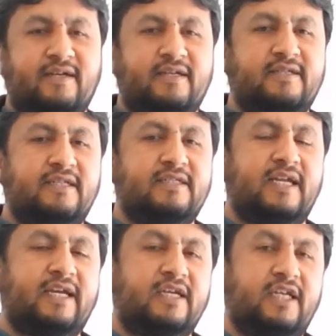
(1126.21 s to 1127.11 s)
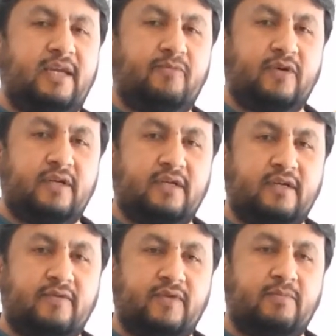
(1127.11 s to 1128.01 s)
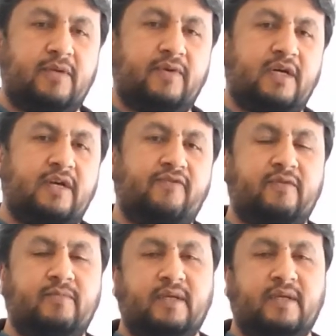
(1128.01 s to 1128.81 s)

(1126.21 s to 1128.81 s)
it's like a teamwork with my wife,